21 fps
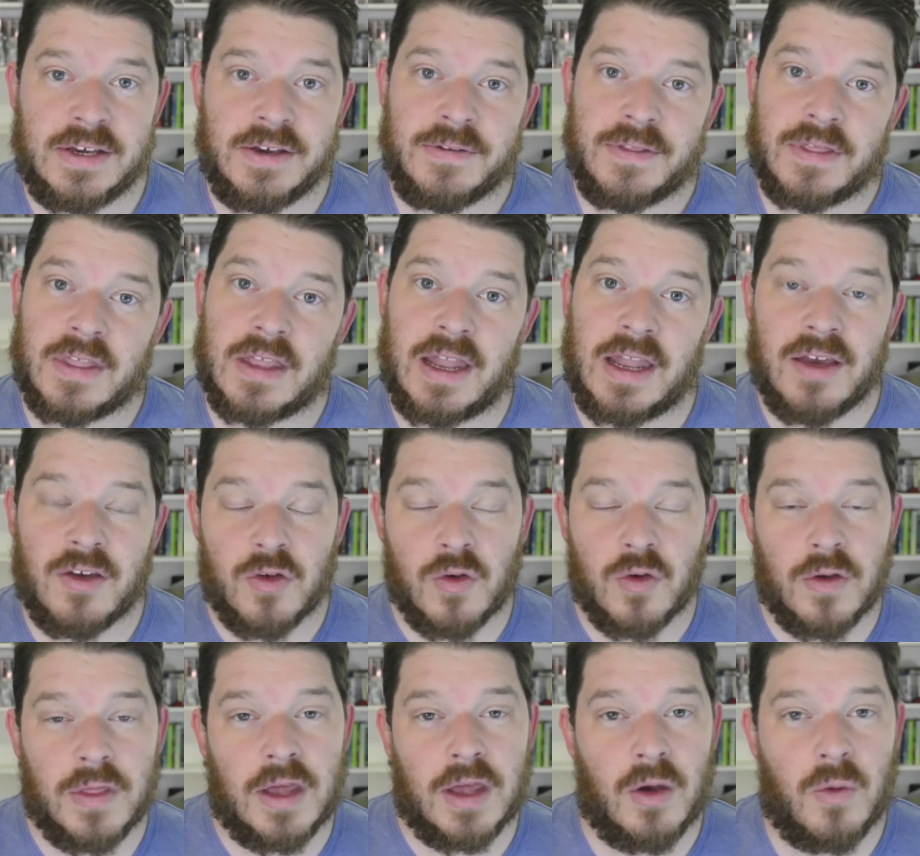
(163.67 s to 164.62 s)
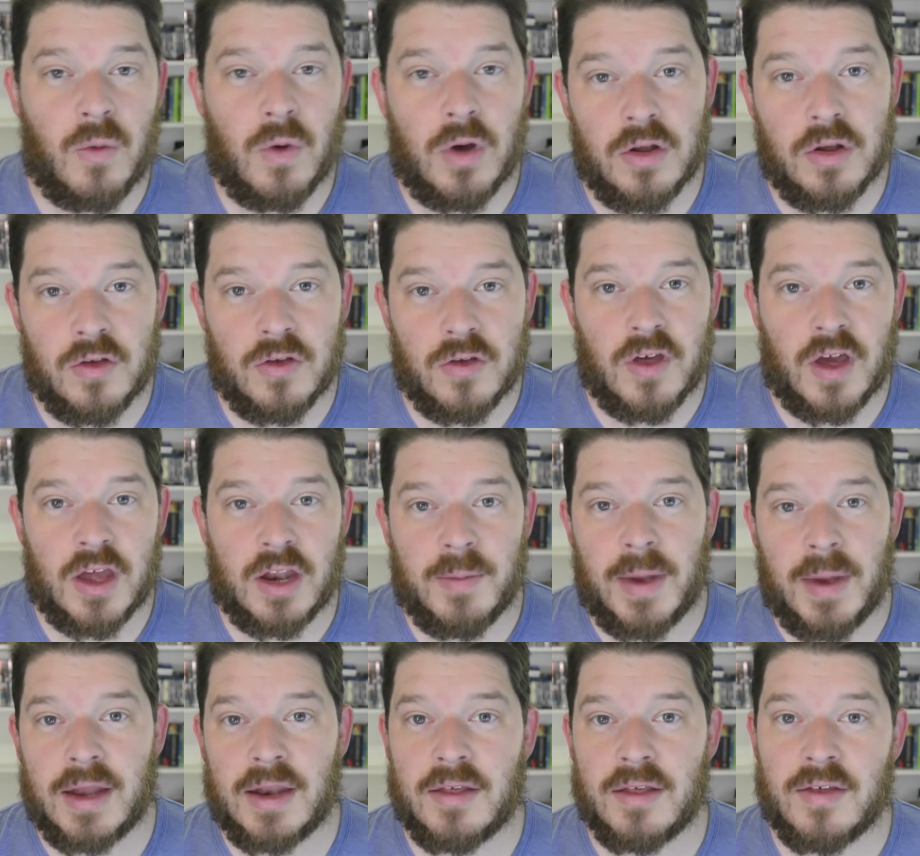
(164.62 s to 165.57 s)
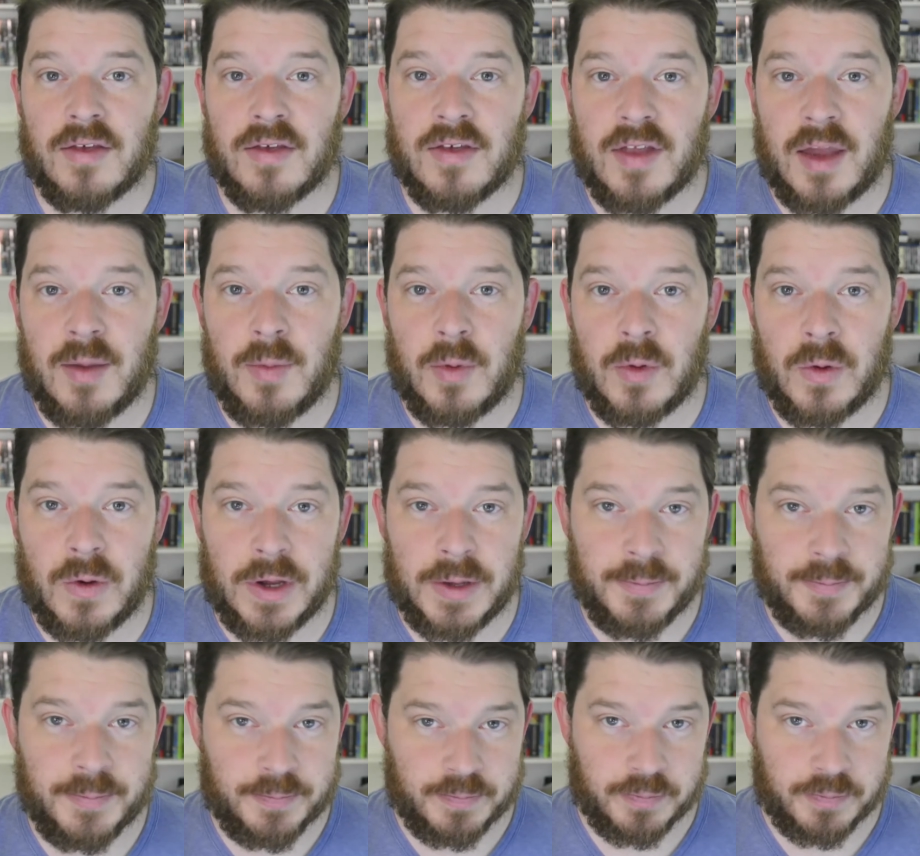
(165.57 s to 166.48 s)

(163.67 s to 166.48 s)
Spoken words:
The next one that I wanted to chat about is a stablecoin.